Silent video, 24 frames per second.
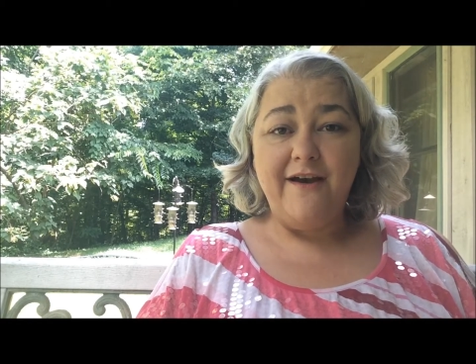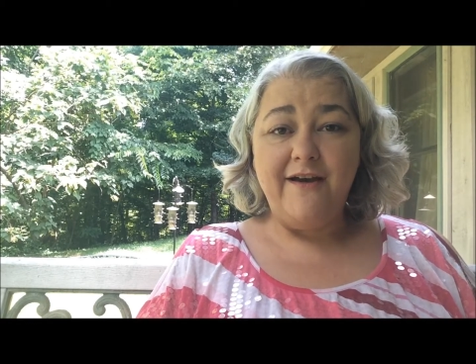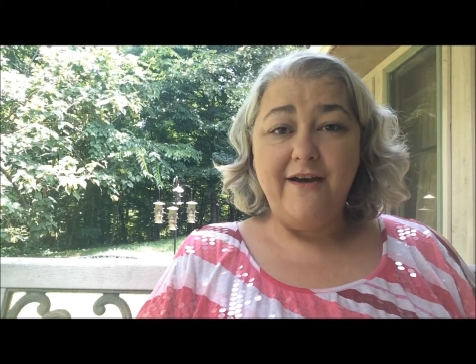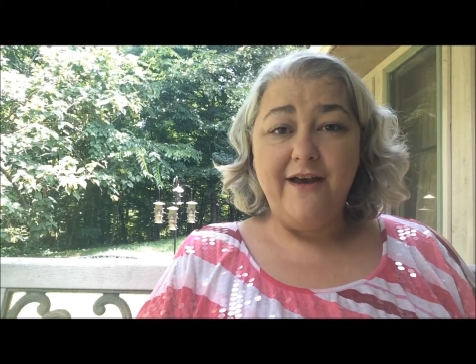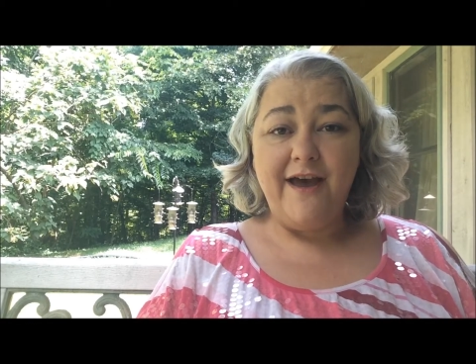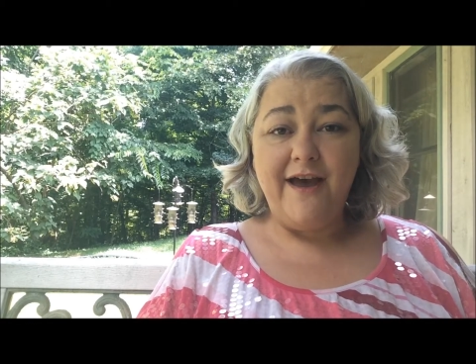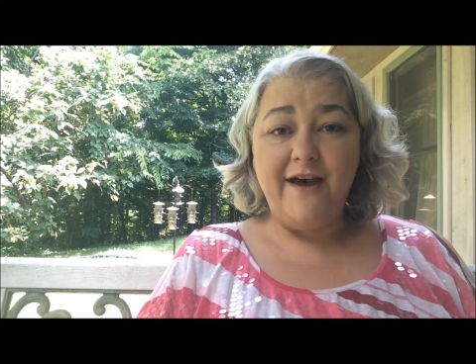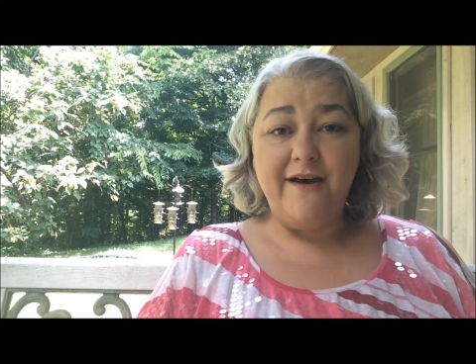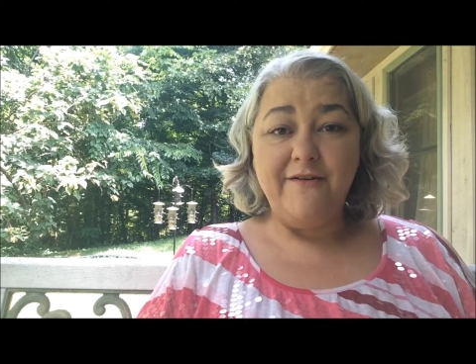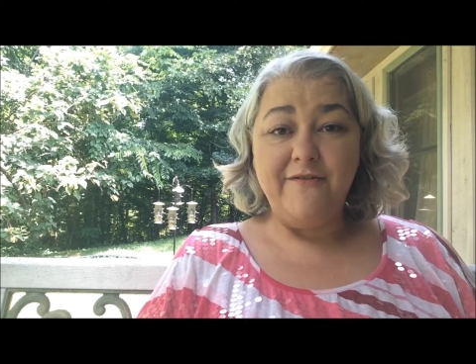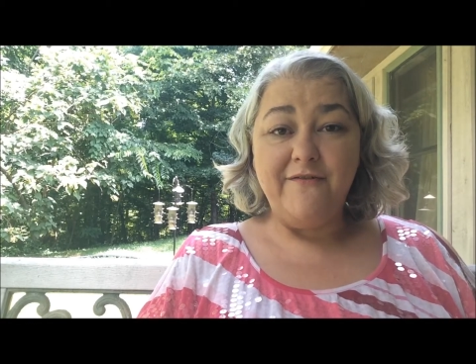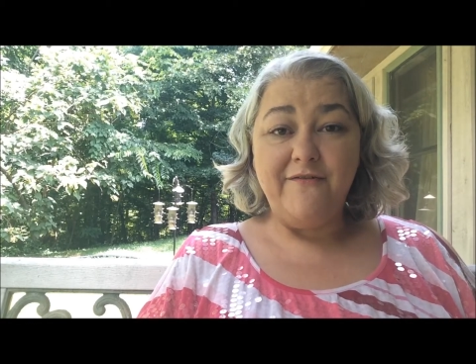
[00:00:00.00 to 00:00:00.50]

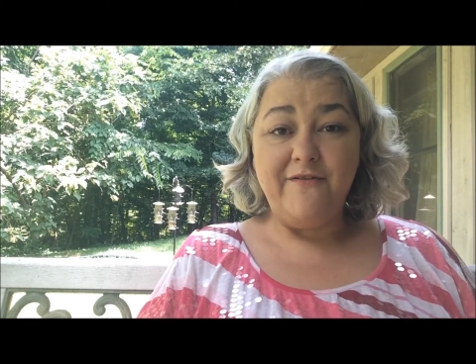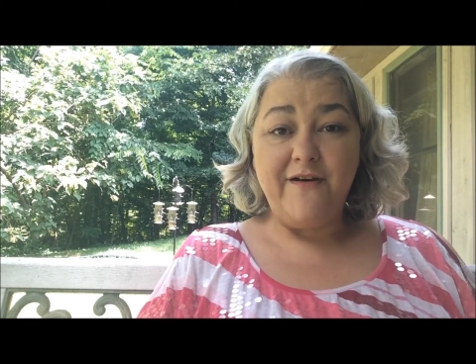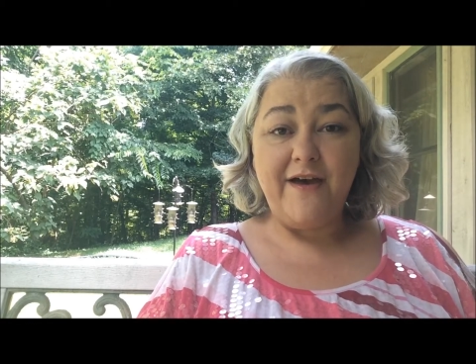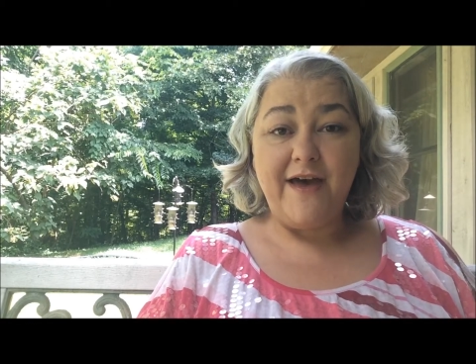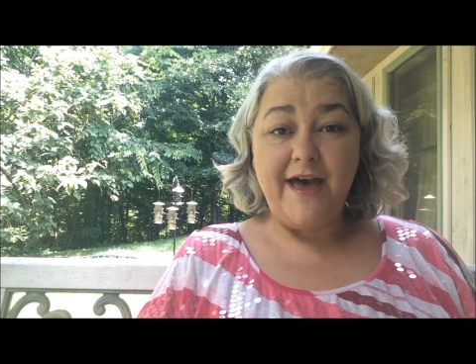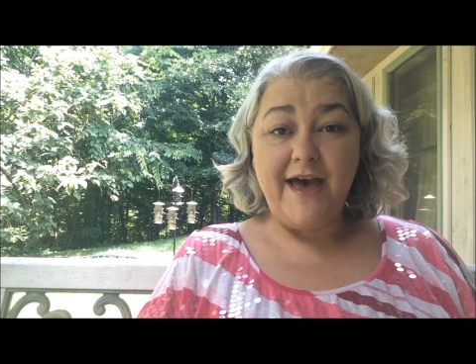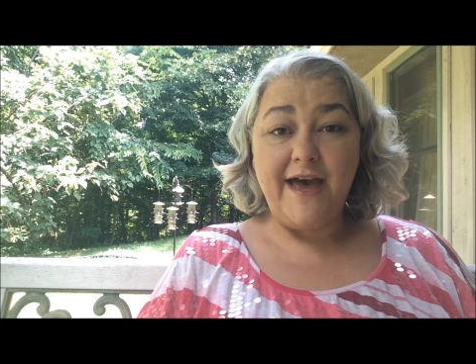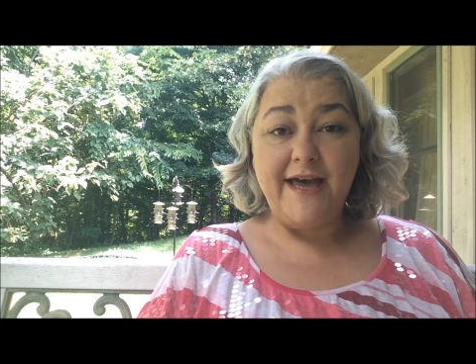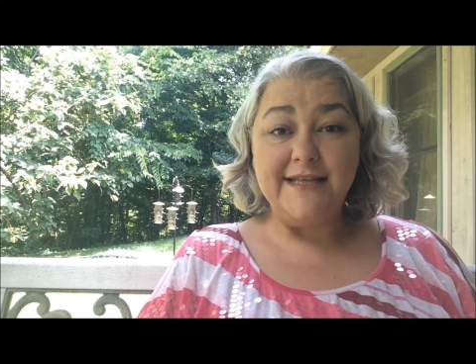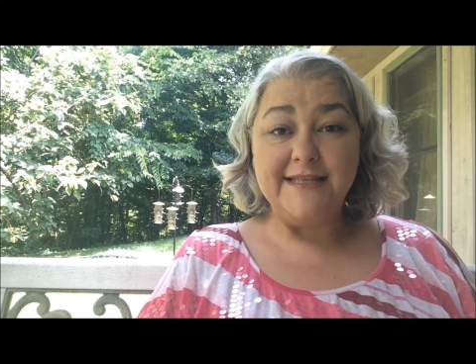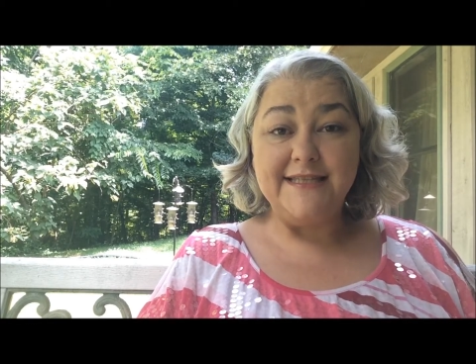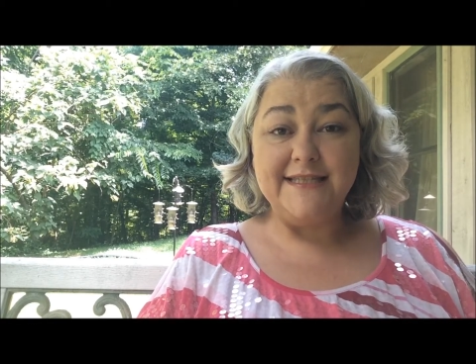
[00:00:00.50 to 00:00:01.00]
have
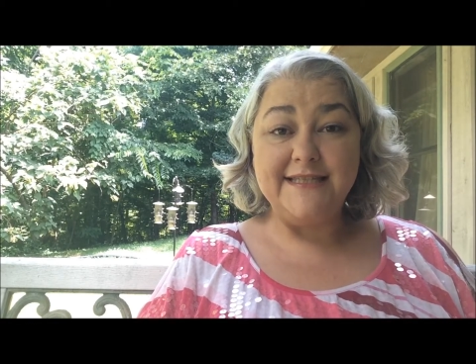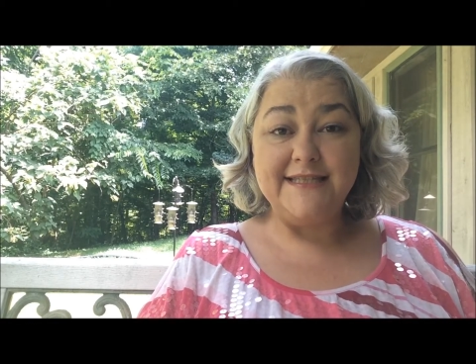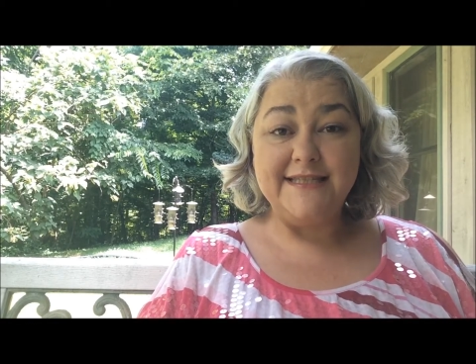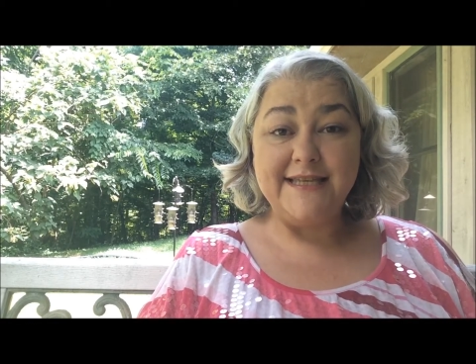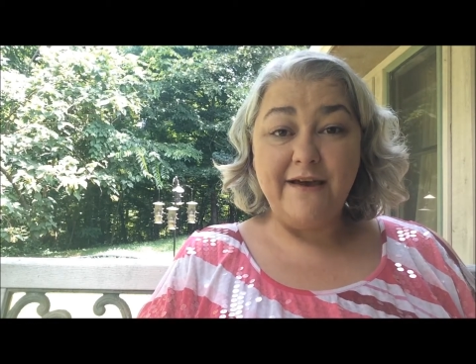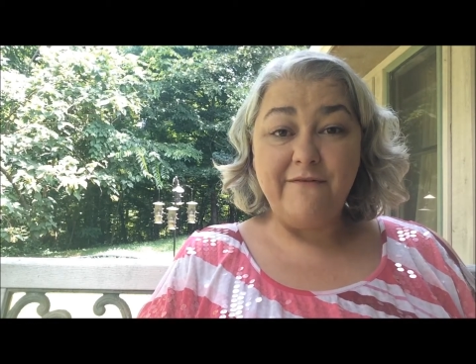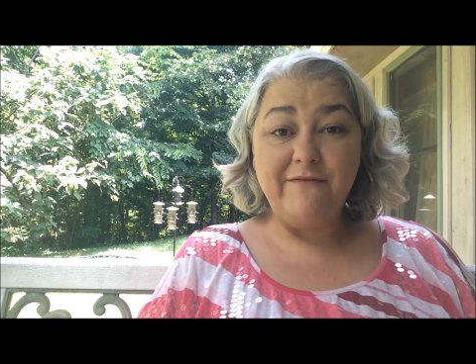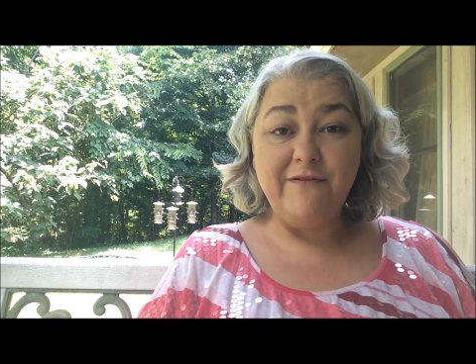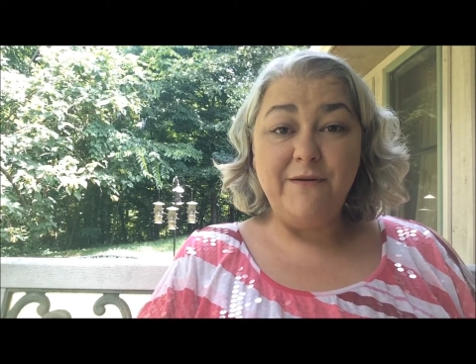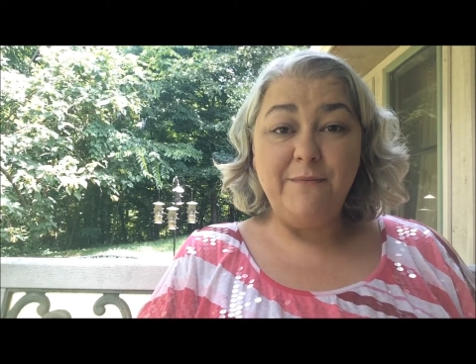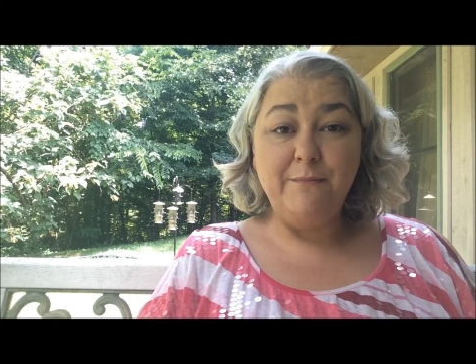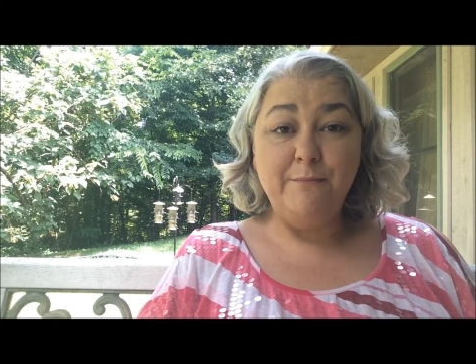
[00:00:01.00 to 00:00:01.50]
had
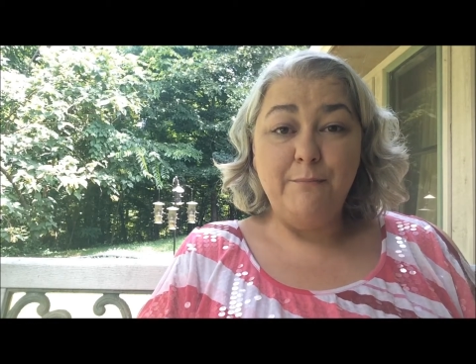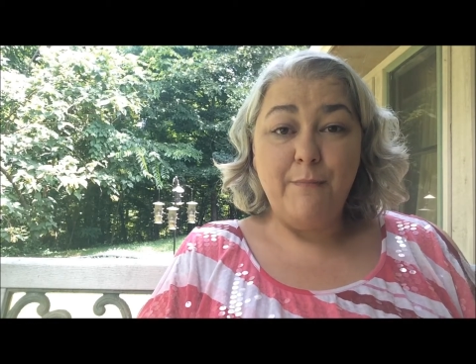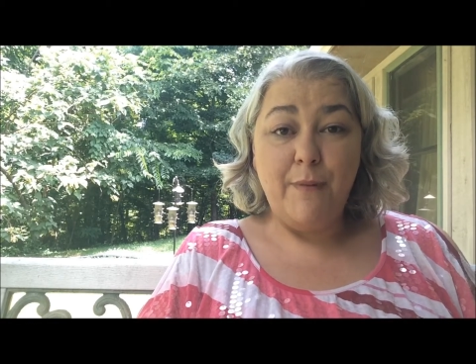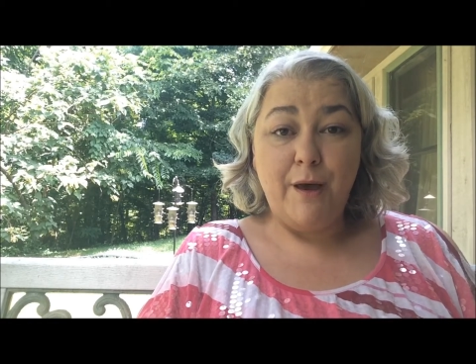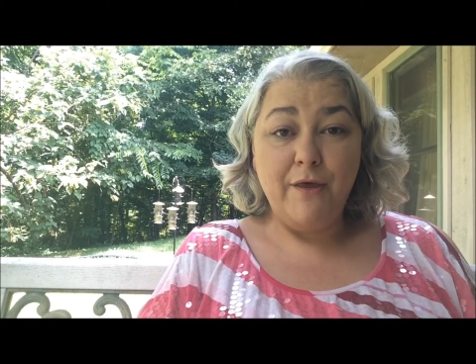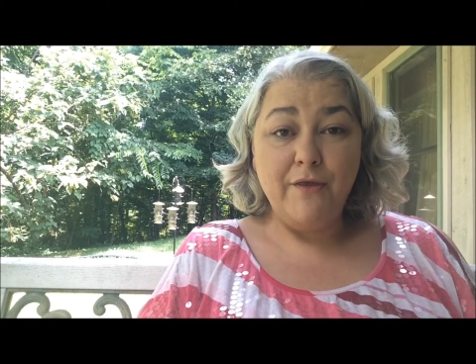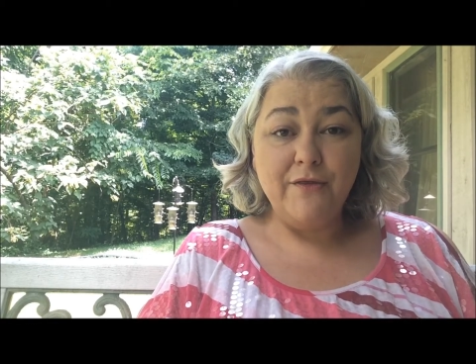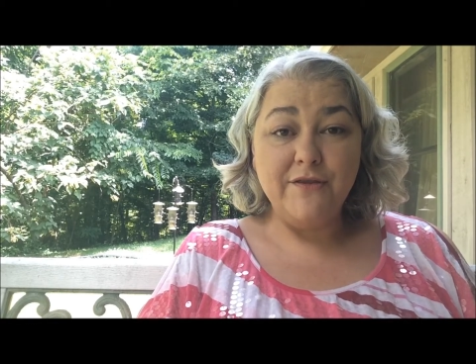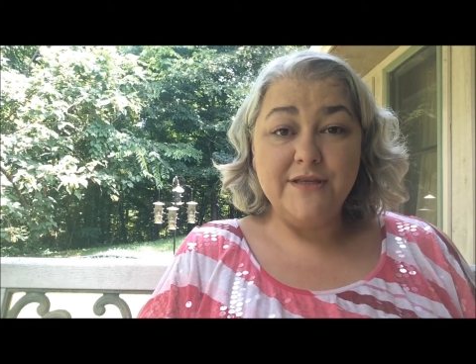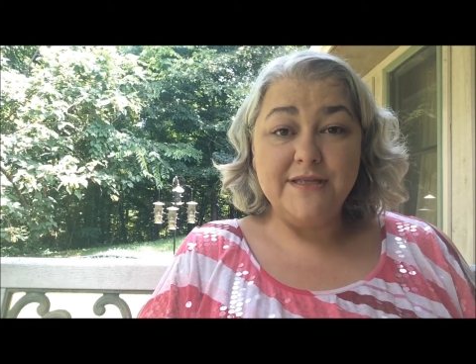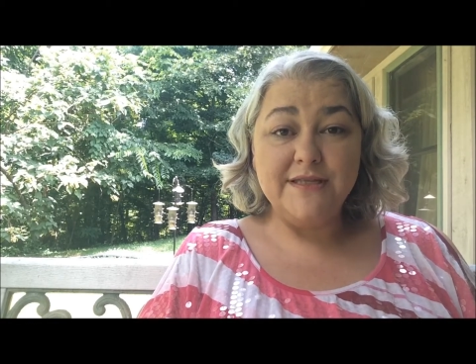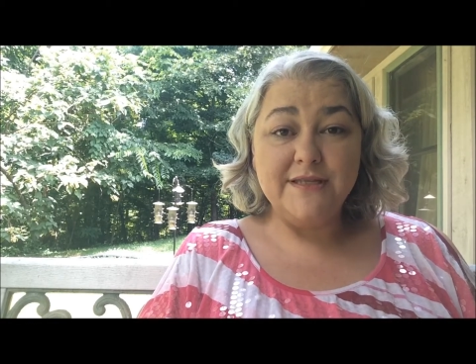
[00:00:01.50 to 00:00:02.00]
7
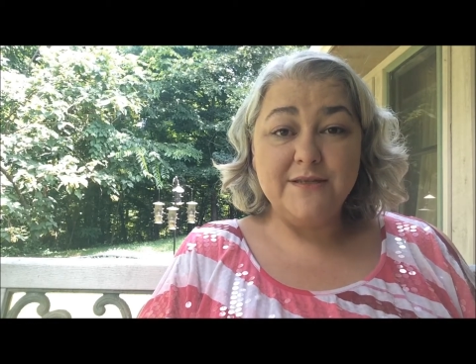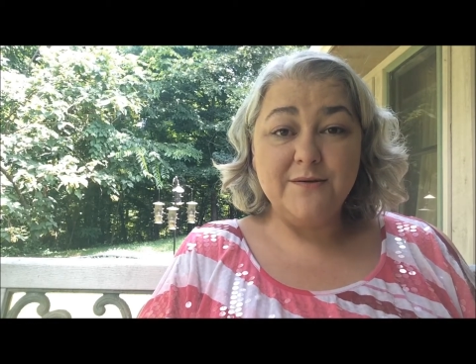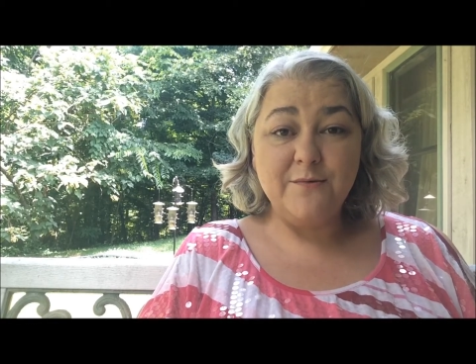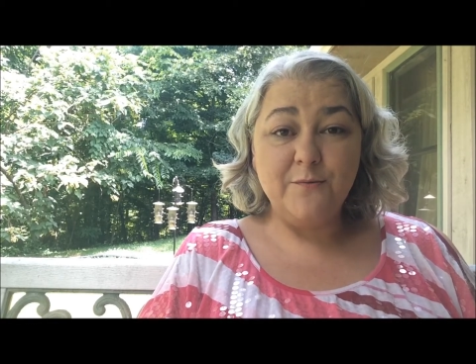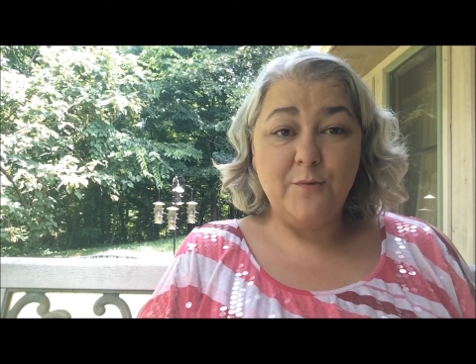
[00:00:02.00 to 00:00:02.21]
months